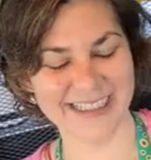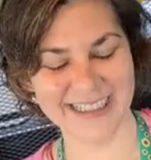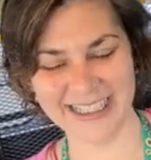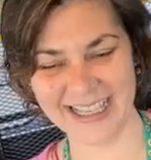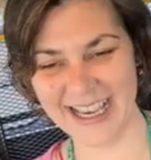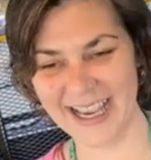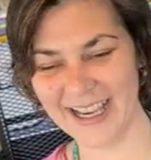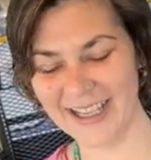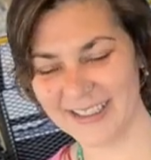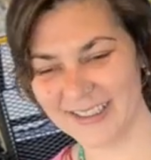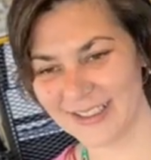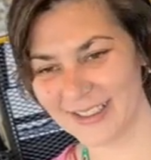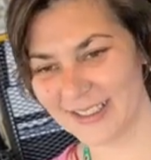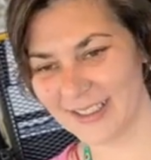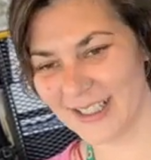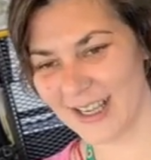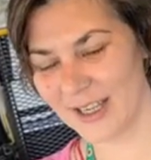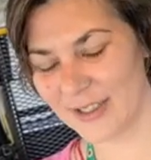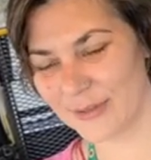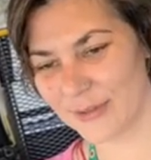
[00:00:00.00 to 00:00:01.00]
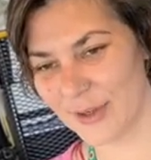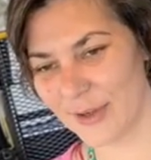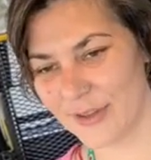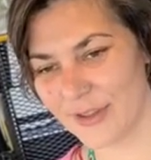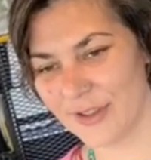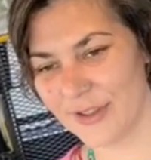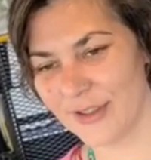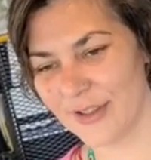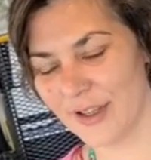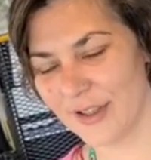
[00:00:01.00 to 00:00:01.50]
Yeah, I'd
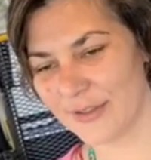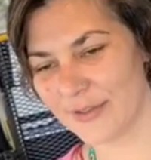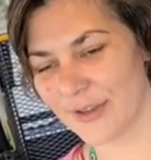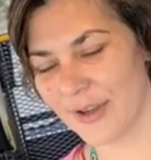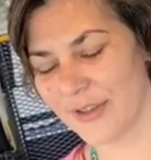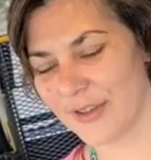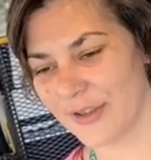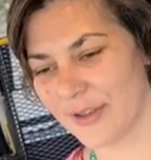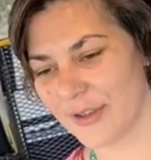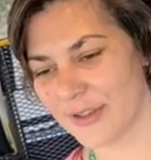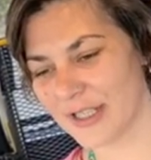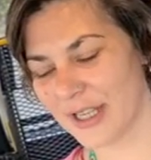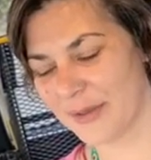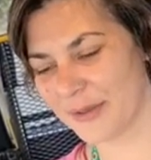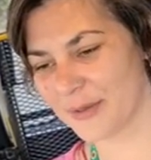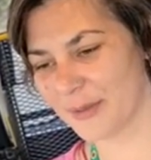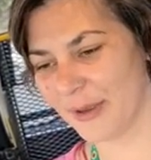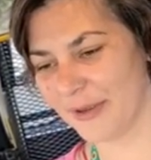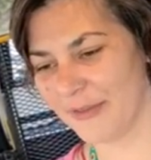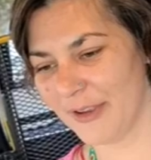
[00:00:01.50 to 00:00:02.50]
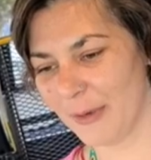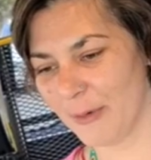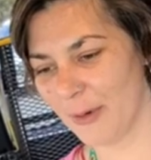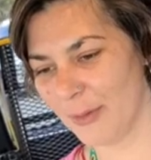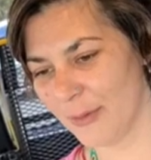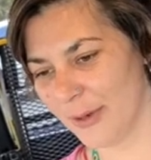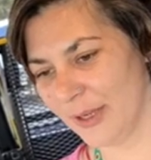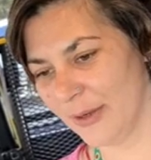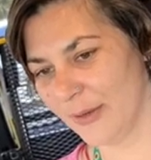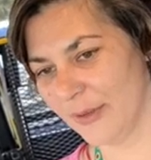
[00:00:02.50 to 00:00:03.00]
rather not tempt my fate
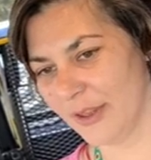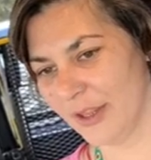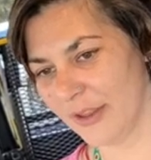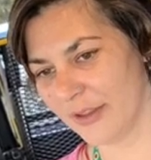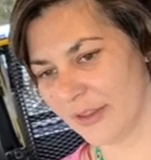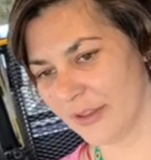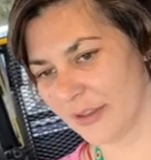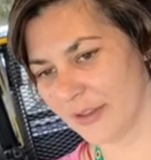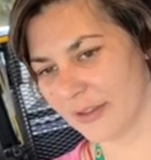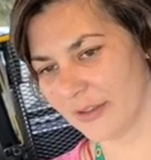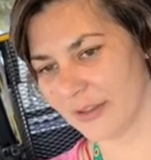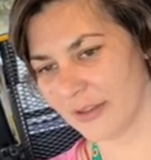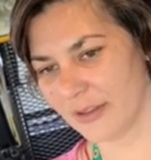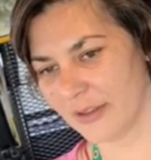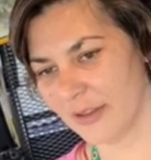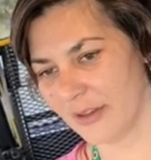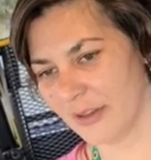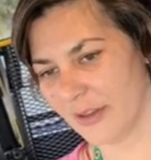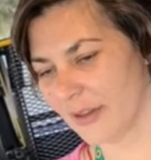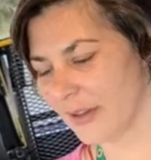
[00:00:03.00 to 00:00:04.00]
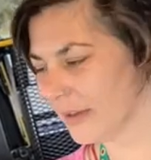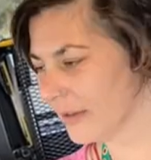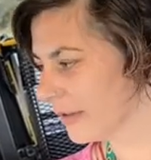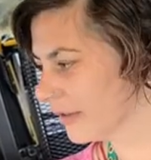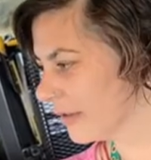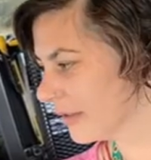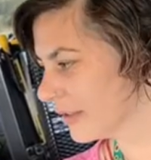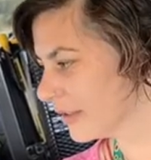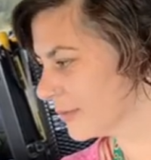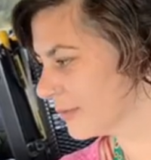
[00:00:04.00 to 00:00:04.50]
one way or the other.
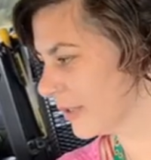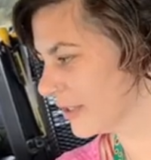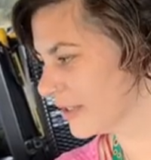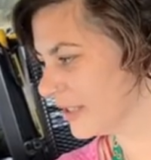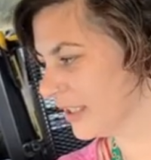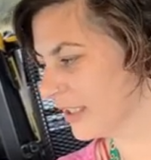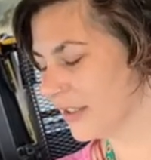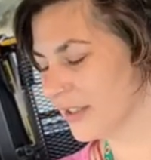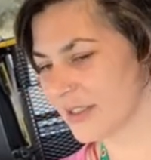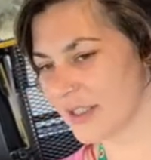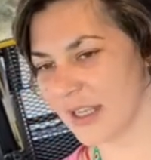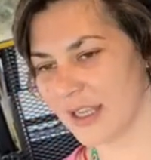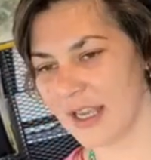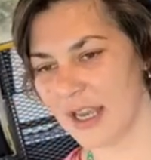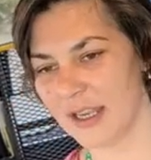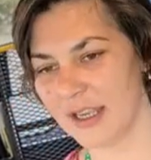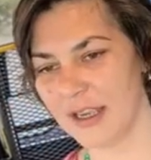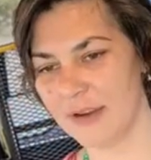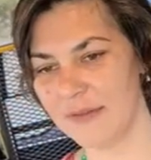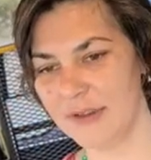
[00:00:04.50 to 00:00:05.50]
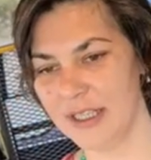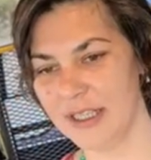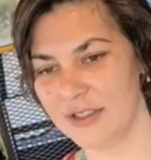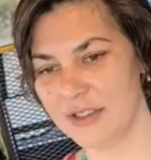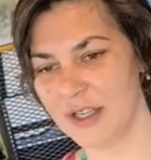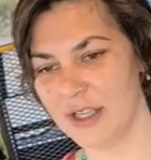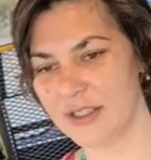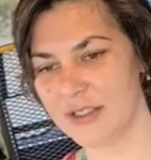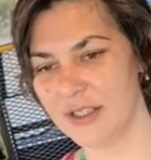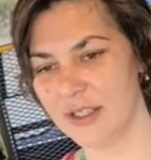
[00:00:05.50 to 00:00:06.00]
Especially because I can get really
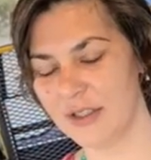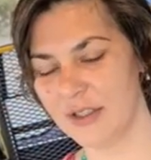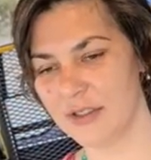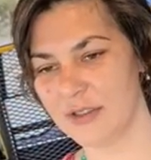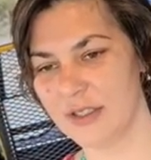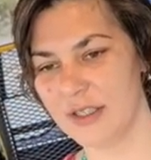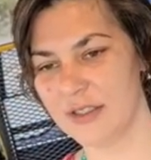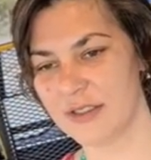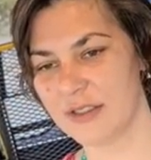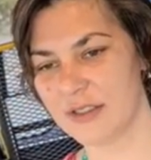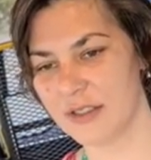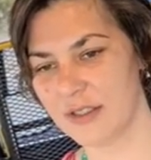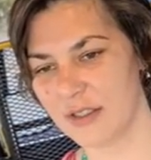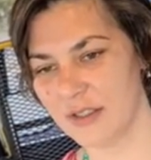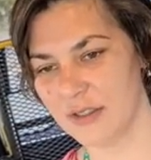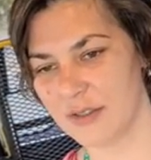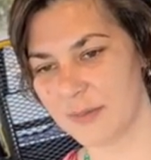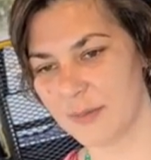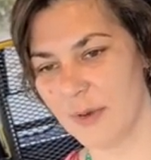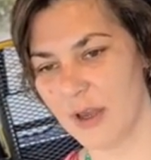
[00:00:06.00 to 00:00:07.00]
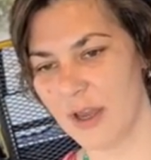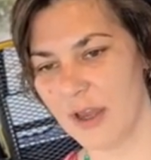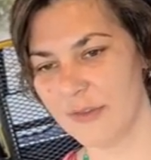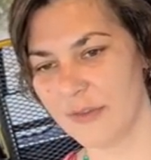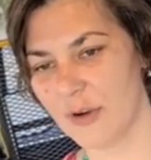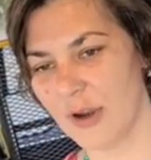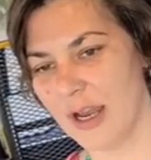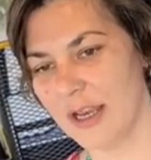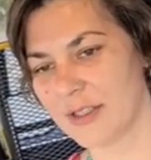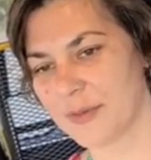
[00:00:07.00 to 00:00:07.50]
chesty because
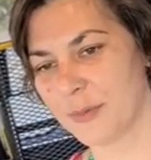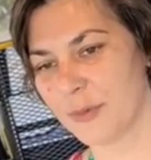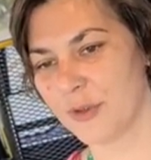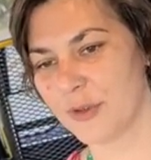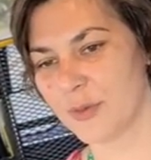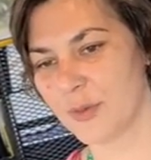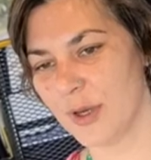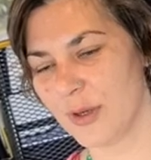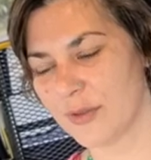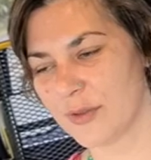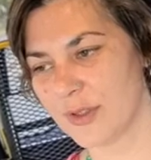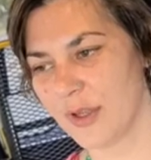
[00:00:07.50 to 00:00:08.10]
I've got asthma as well.